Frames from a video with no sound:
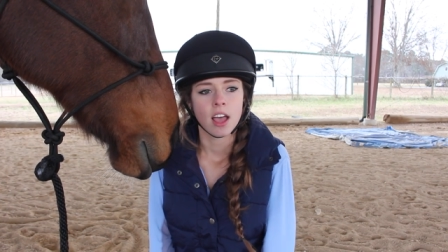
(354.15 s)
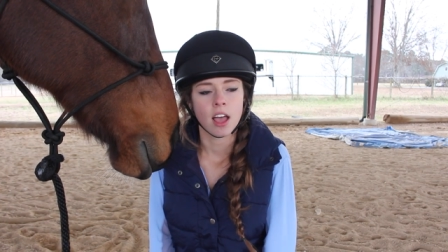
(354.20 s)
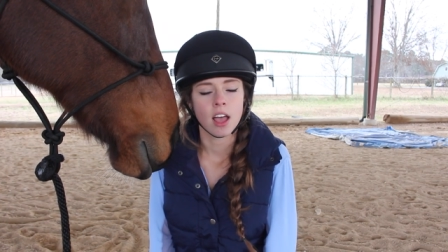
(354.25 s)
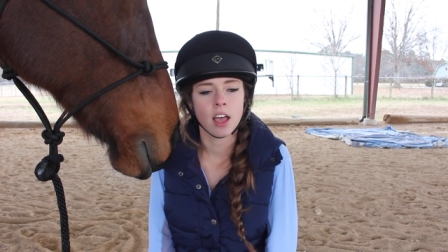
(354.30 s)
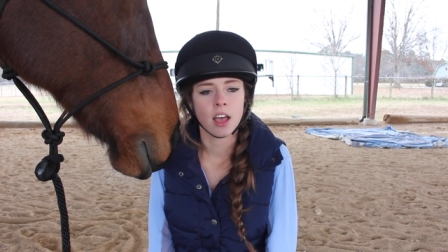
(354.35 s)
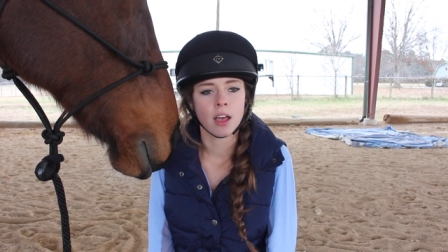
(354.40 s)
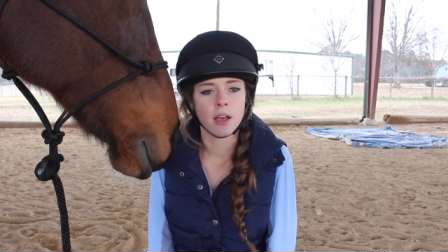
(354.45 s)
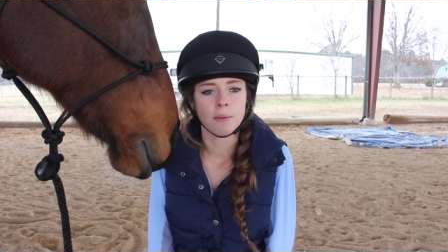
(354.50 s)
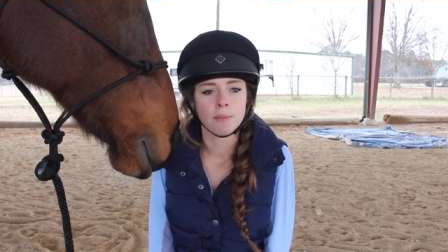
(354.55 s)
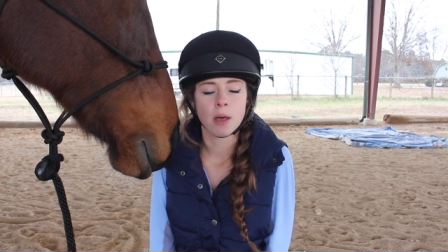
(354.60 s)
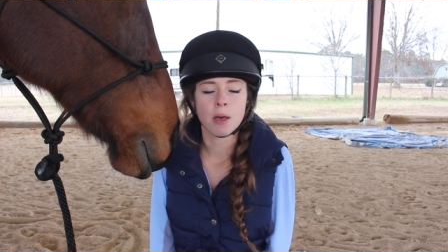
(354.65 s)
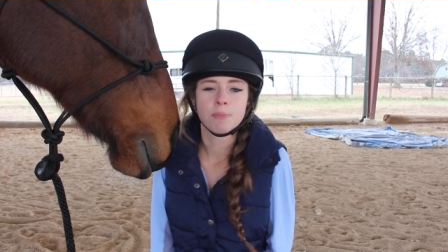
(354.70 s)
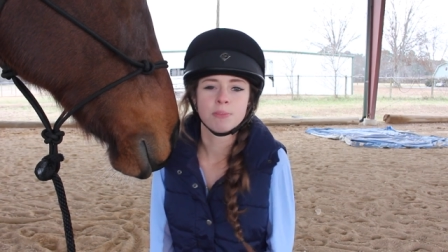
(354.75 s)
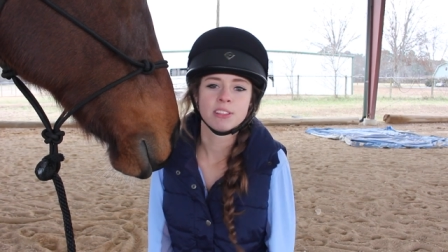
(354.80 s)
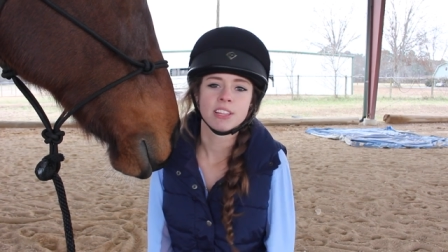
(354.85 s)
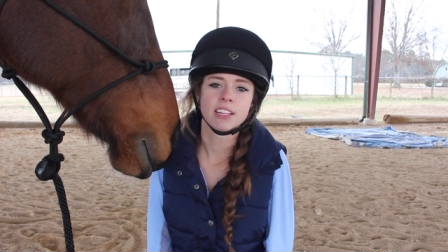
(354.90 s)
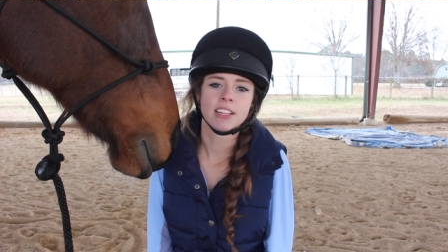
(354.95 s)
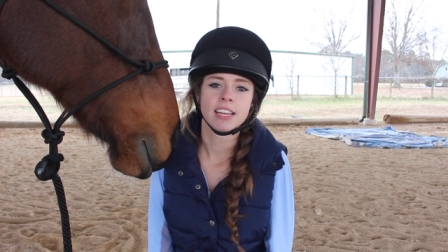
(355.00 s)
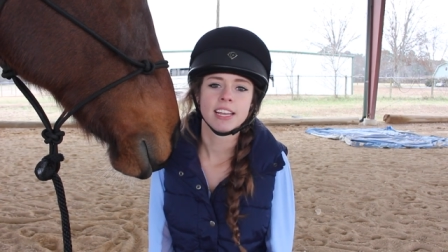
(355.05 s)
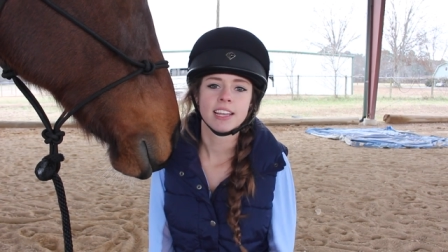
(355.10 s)
um, I'll
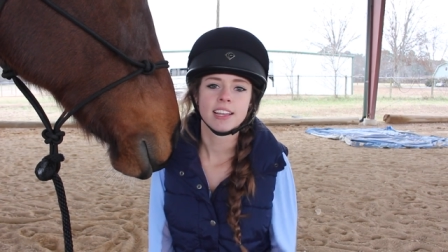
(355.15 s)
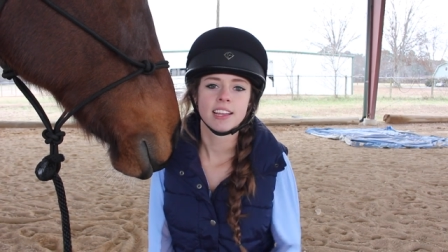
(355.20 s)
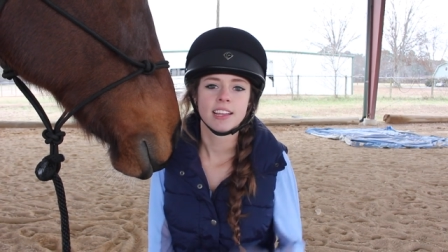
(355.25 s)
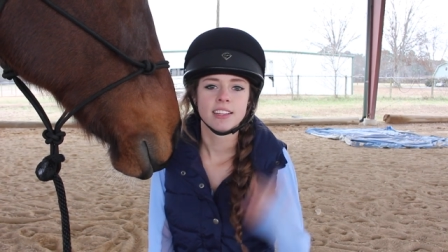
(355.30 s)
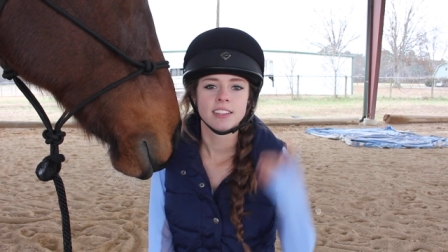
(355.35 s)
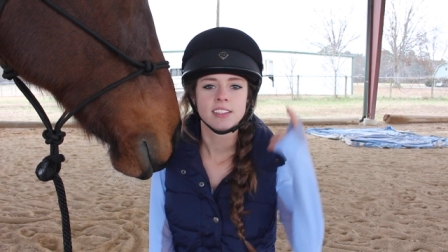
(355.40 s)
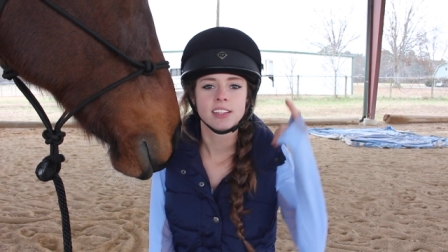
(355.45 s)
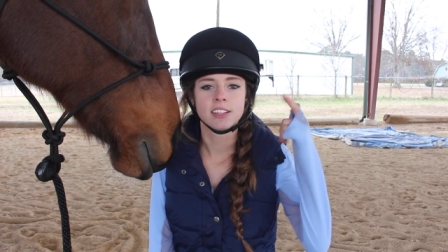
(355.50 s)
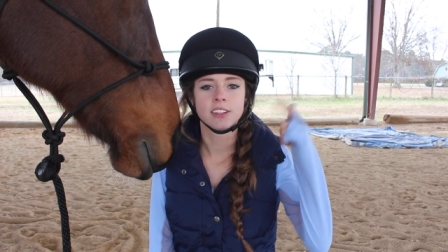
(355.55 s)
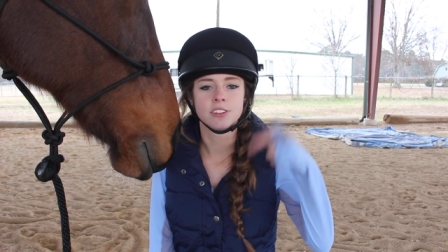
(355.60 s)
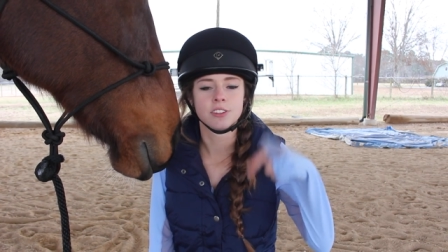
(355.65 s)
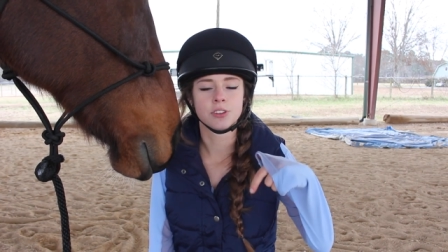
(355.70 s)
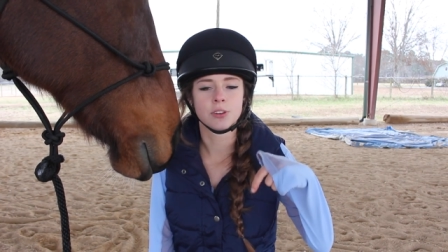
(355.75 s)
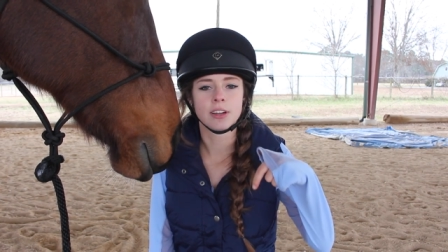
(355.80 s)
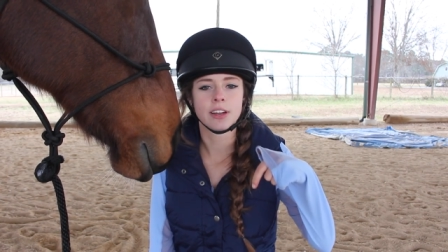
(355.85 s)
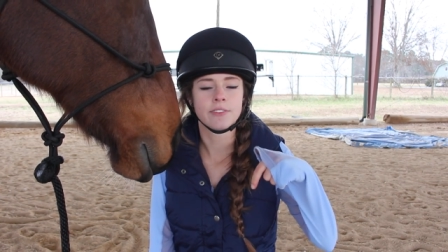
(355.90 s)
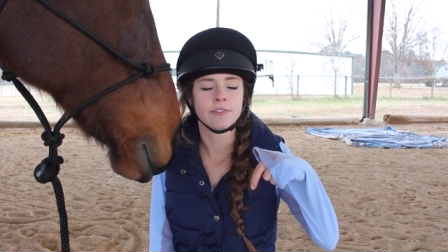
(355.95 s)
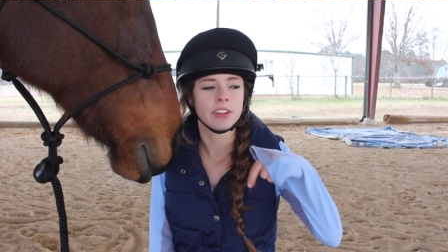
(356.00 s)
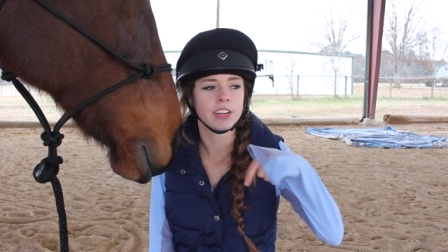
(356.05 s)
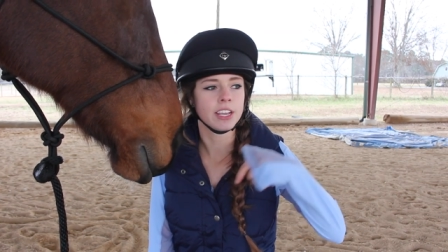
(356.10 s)
put the link to the
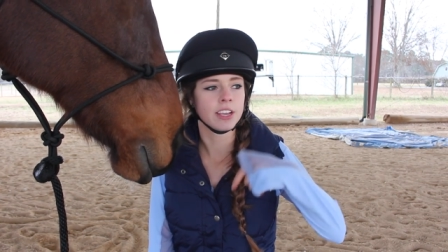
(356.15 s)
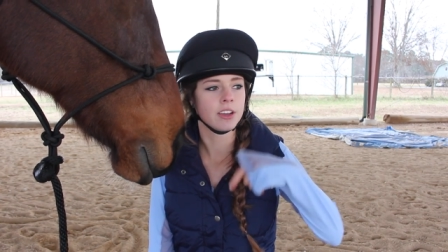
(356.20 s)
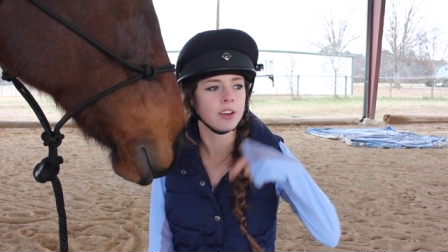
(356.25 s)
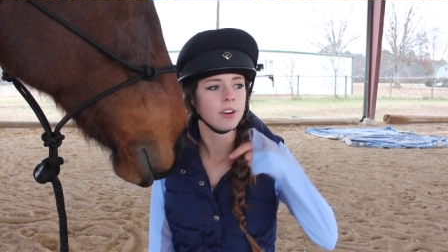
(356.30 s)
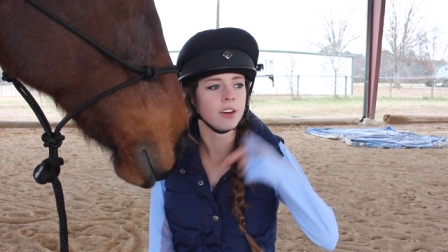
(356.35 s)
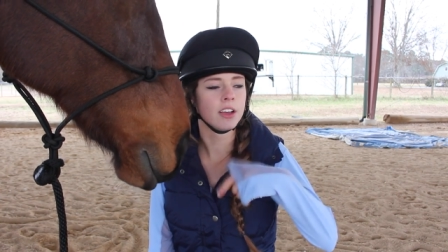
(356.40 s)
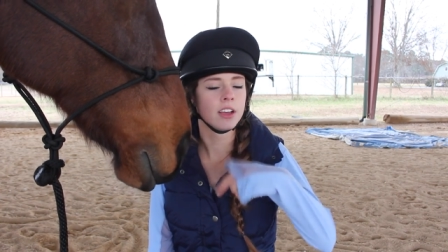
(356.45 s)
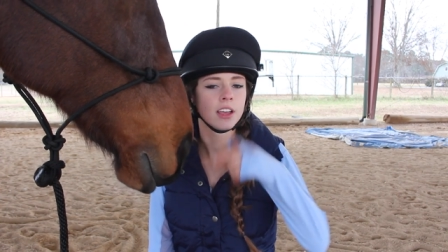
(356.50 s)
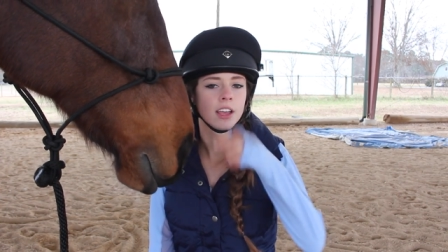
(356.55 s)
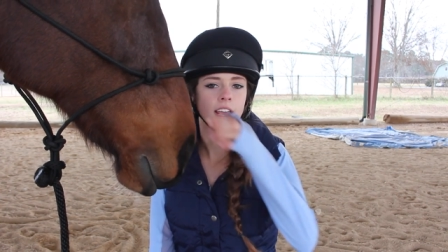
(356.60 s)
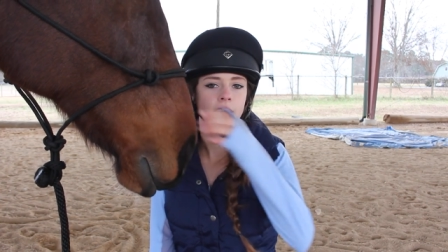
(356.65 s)
join up video